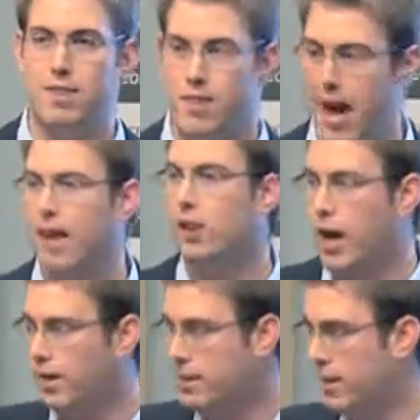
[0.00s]
They
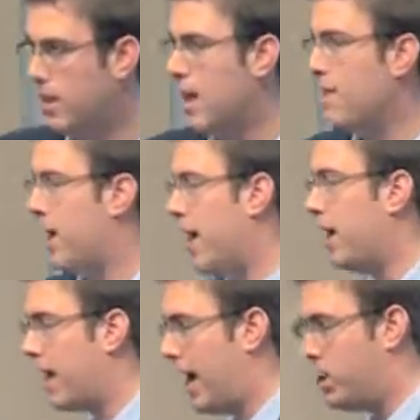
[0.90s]
liked it. They
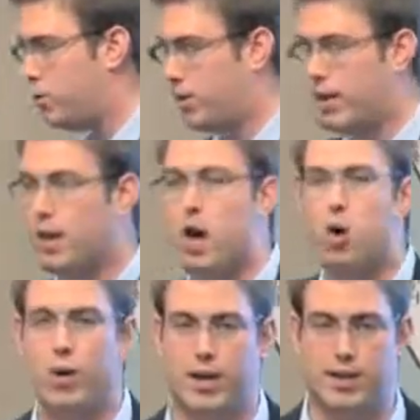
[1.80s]
engaged with it.
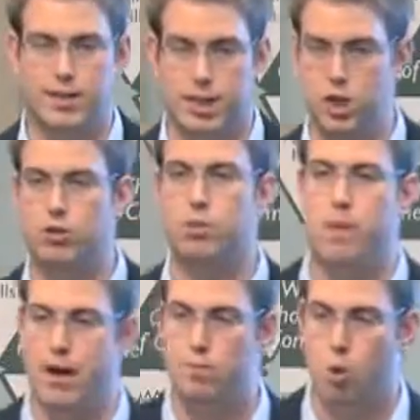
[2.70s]
We continued to
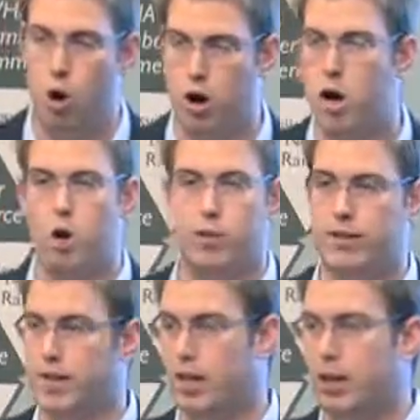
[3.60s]
make more. We
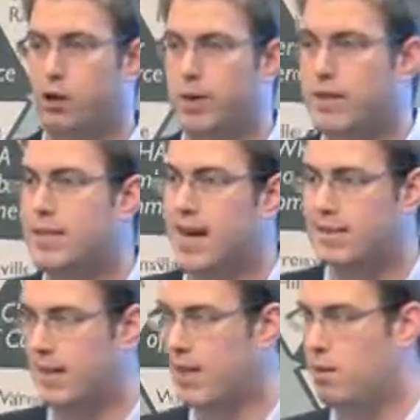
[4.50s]
did a little bit of
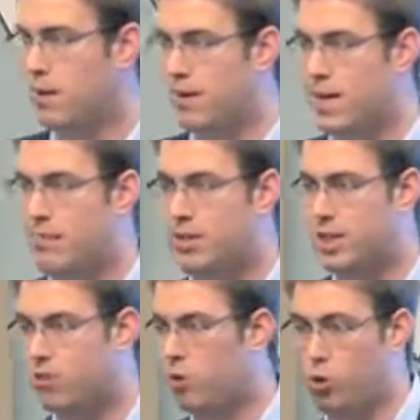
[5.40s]
testing in the meantime to
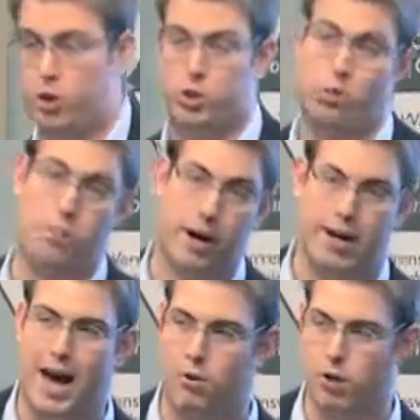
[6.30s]
see what works, what
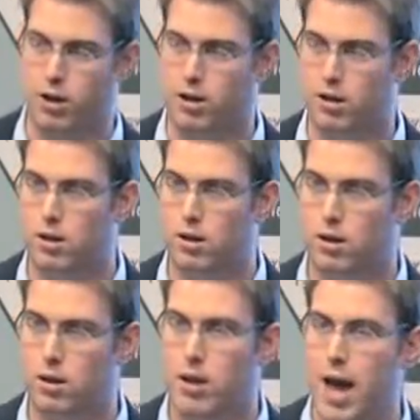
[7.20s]
might not work,
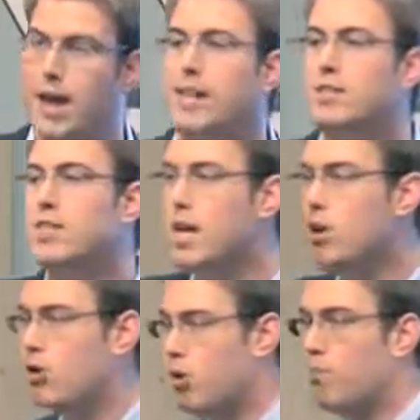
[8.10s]
and
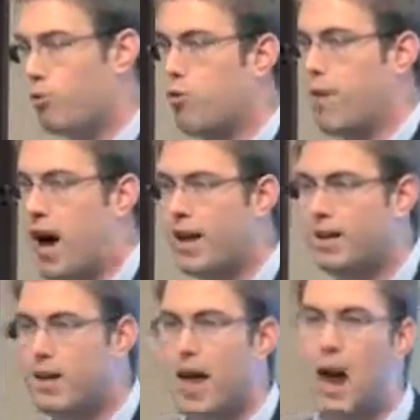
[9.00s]
continue to improve that
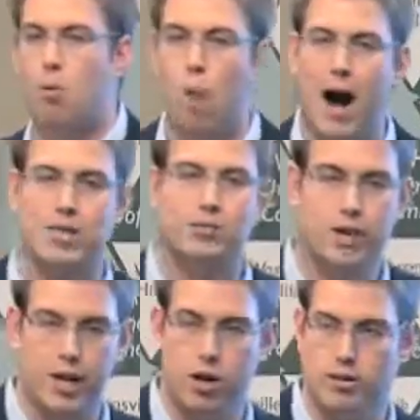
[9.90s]
and watch
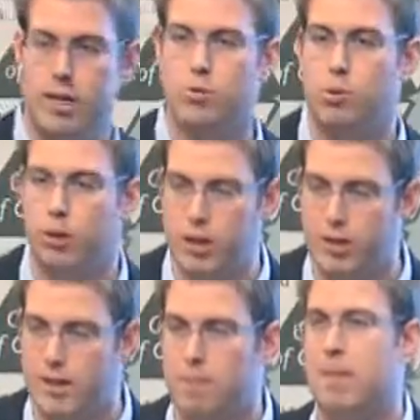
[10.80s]
videos as we
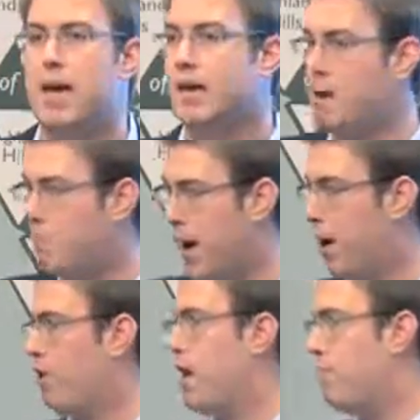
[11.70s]
release them get
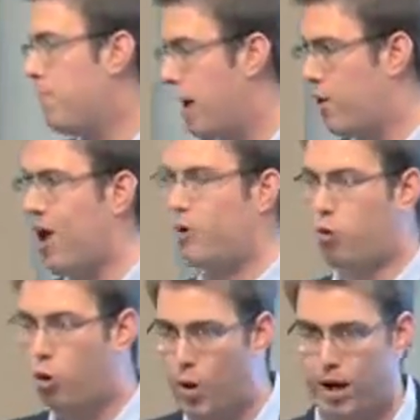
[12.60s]
better and better and
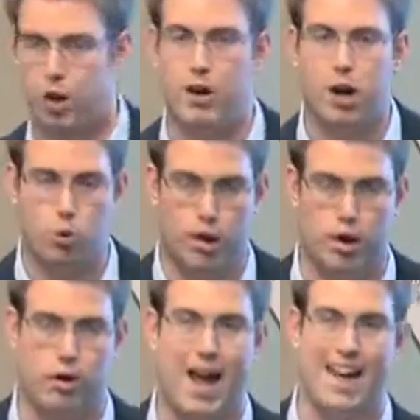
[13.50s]
grow quicker and
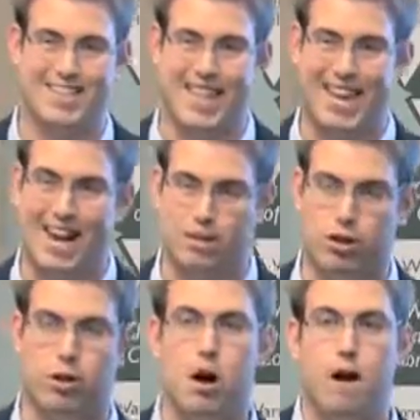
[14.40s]
quicker as they get out
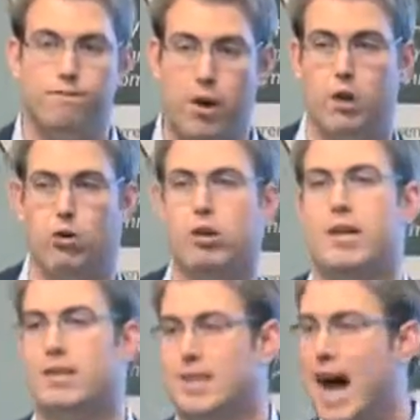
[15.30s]
there. Viral
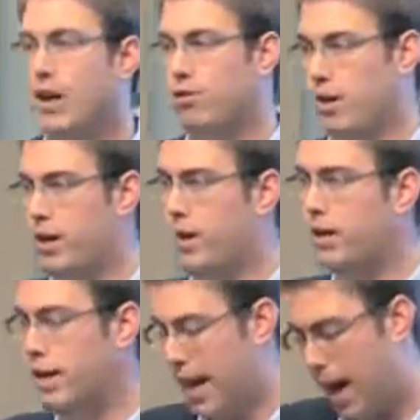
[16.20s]
is not created.
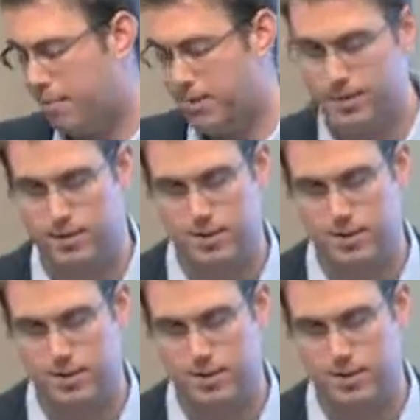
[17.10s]
It happens.